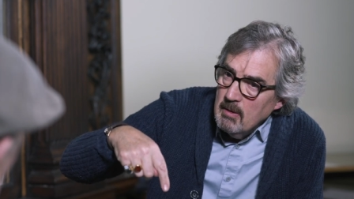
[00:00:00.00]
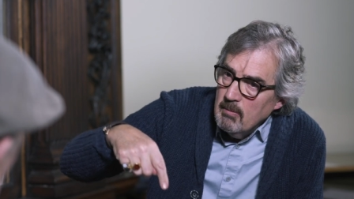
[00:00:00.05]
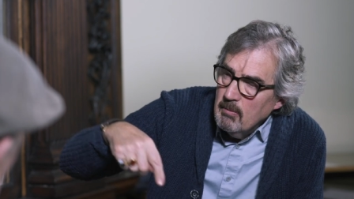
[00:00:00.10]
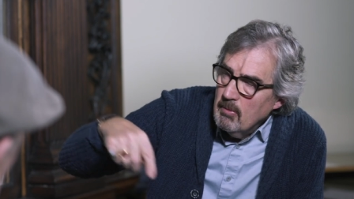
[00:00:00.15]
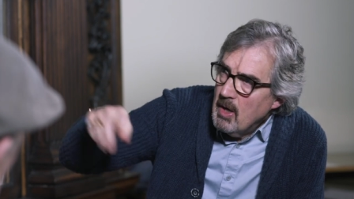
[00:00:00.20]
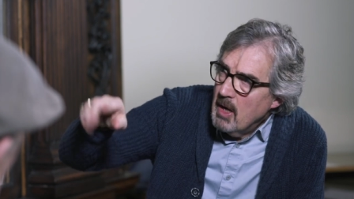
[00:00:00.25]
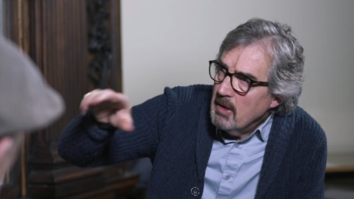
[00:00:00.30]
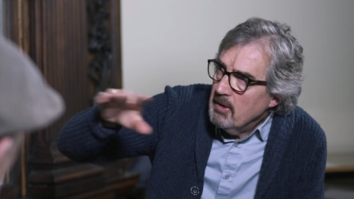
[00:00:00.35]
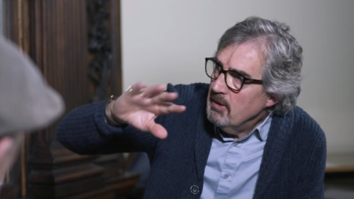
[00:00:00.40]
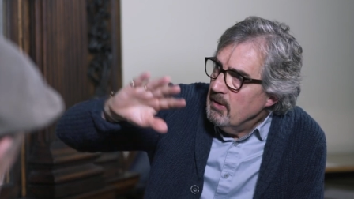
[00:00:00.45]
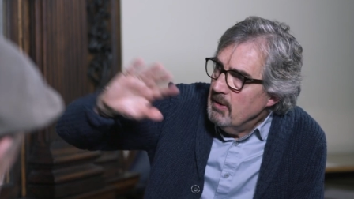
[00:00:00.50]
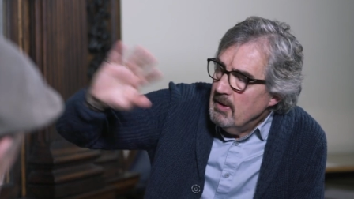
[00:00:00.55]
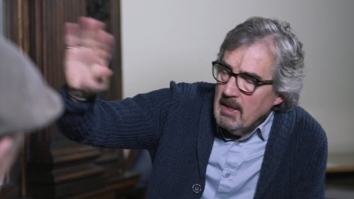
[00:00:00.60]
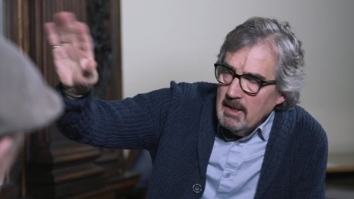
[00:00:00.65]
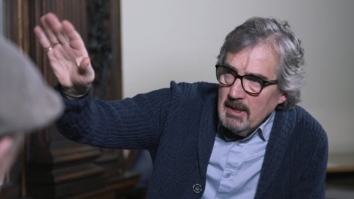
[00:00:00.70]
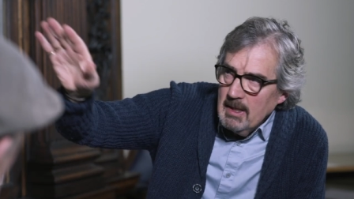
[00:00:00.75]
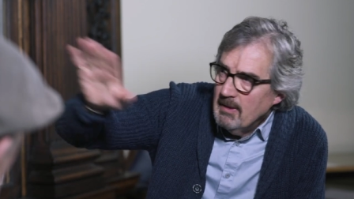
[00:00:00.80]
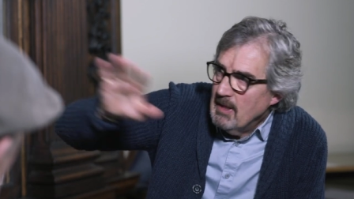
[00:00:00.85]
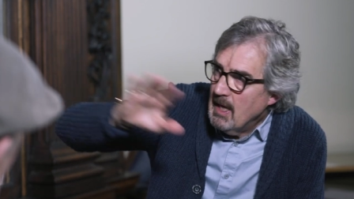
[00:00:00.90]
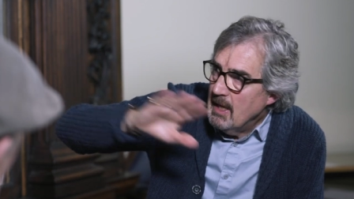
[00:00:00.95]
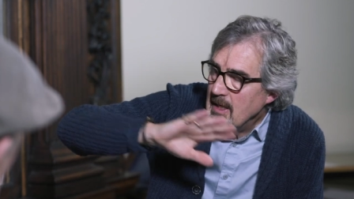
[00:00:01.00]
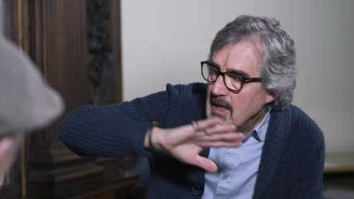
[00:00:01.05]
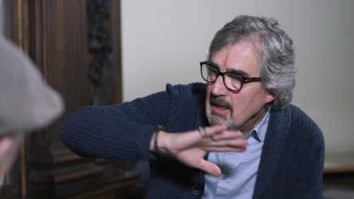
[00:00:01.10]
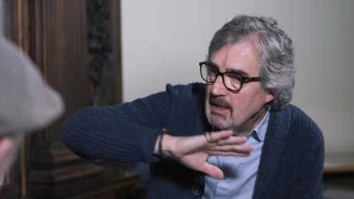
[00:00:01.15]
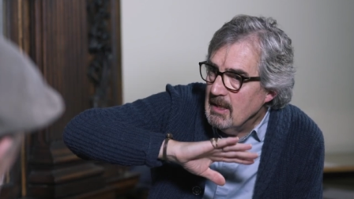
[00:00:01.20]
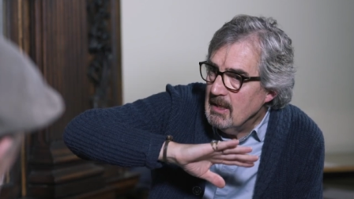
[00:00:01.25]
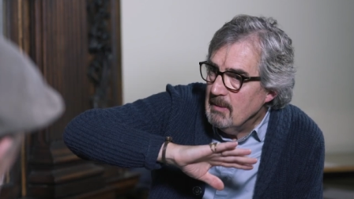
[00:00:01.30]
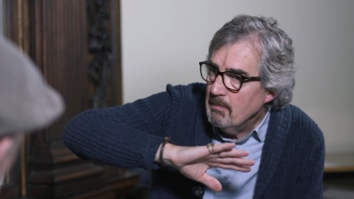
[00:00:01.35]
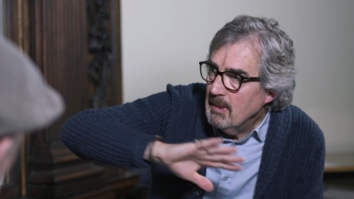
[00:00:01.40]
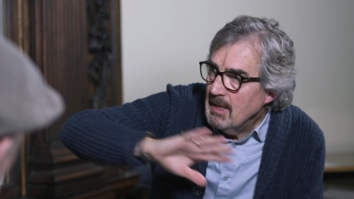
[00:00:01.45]
rather than, than
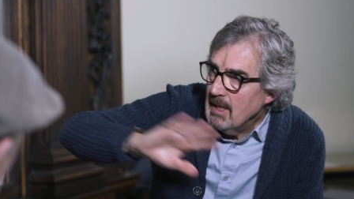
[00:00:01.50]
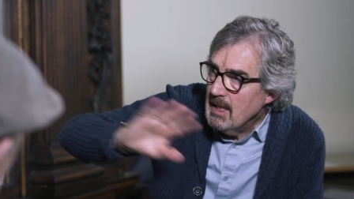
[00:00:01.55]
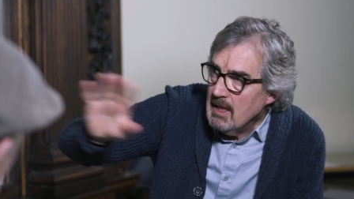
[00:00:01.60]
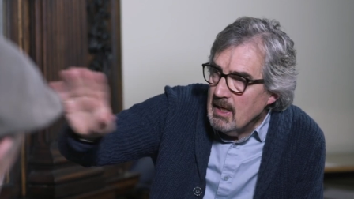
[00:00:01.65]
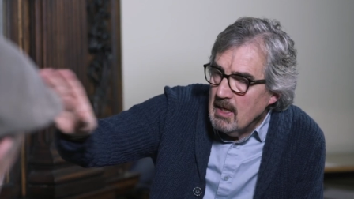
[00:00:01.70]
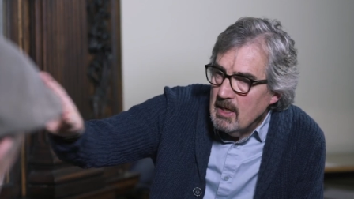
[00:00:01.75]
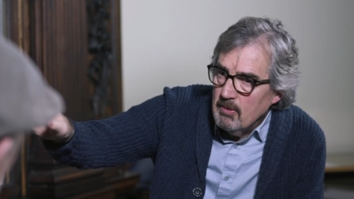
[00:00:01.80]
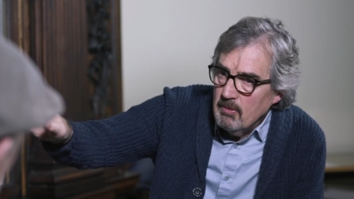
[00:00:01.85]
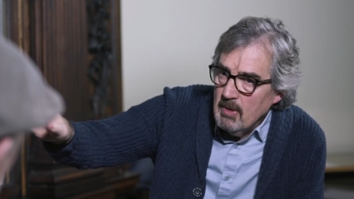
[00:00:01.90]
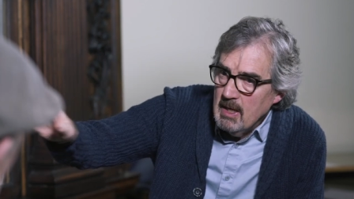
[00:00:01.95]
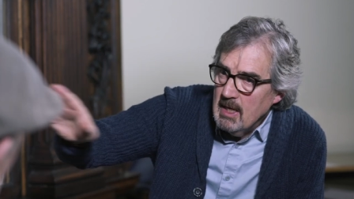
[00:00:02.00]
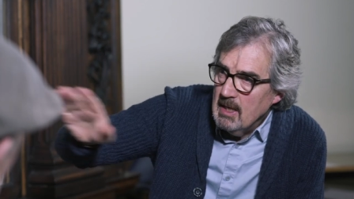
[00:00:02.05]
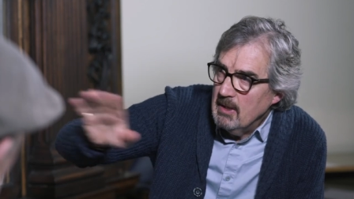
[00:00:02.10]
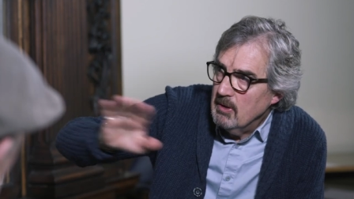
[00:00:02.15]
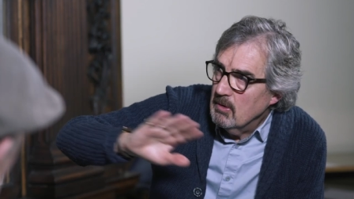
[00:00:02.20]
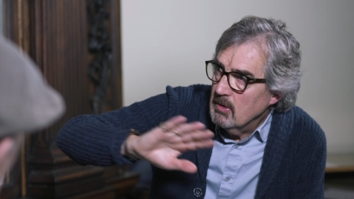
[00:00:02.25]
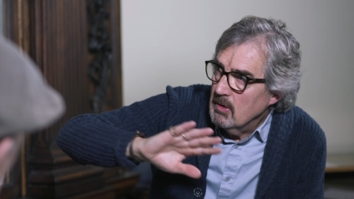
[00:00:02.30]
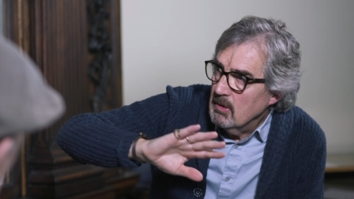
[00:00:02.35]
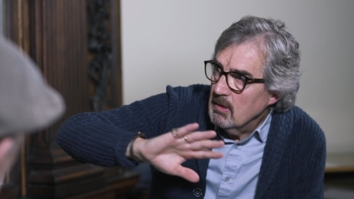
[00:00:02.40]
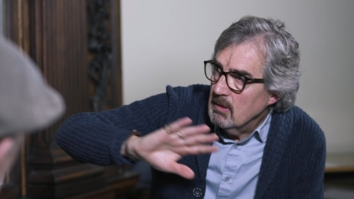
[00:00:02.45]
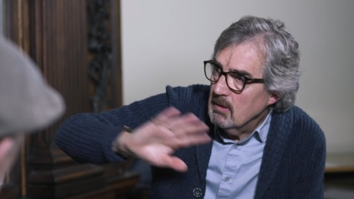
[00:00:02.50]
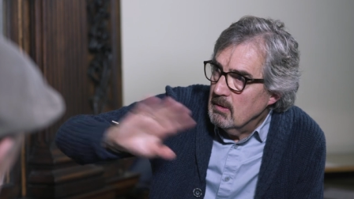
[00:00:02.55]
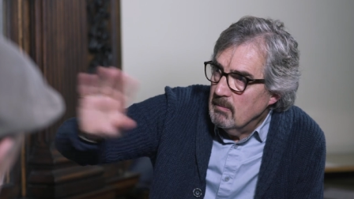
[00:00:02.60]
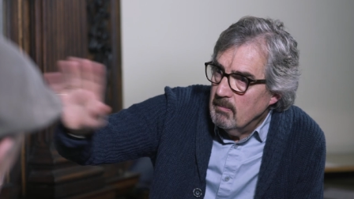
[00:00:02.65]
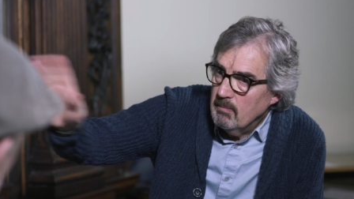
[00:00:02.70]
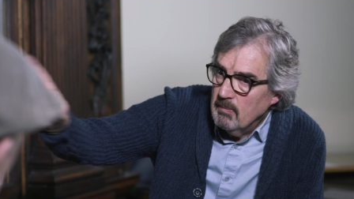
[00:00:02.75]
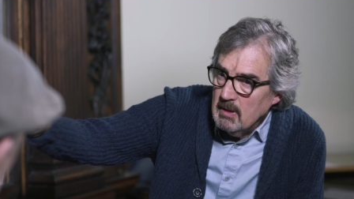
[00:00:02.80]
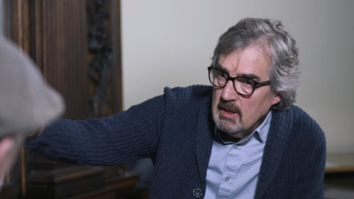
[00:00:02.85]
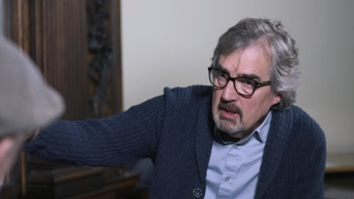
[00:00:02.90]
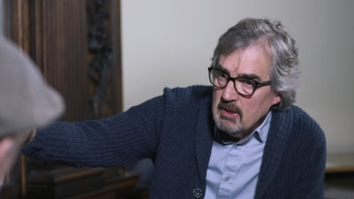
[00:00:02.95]
any play I'd read or
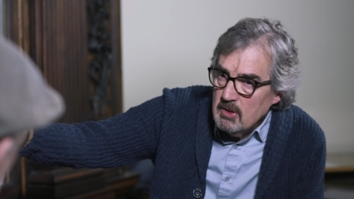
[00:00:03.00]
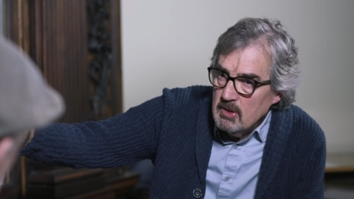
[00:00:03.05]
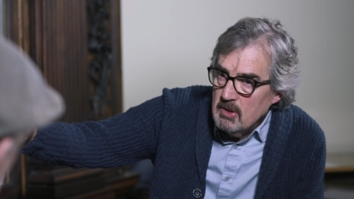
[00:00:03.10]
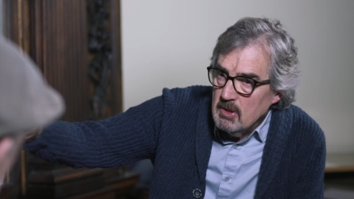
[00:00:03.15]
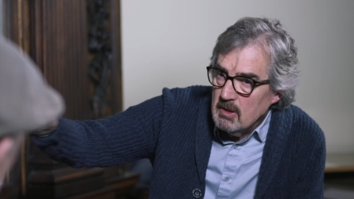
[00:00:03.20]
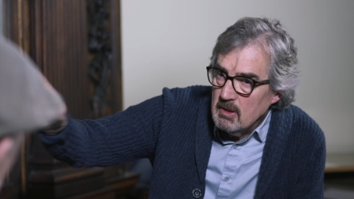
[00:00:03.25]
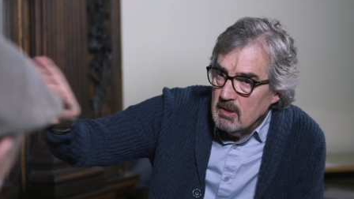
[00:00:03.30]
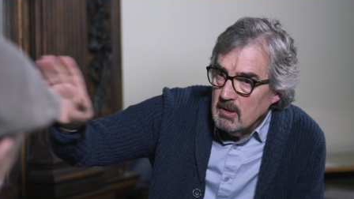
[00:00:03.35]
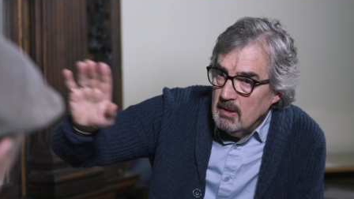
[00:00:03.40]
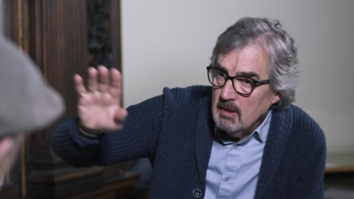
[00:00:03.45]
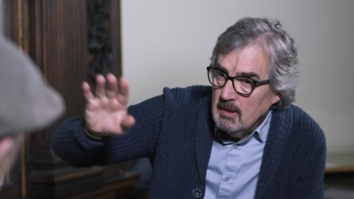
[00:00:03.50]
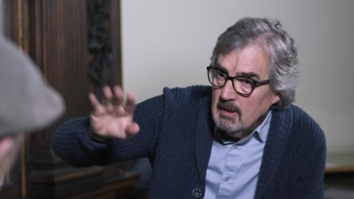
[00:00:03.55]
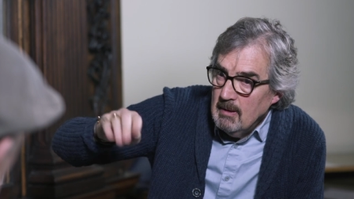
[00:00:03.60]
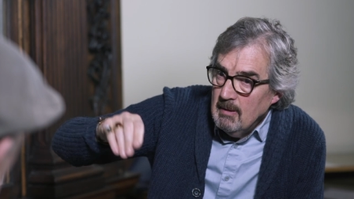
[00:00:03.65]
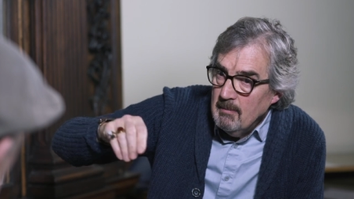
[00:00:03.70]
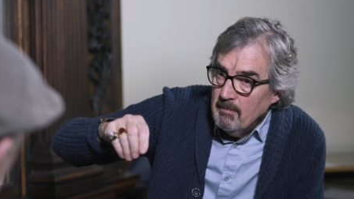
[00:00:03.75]
literature,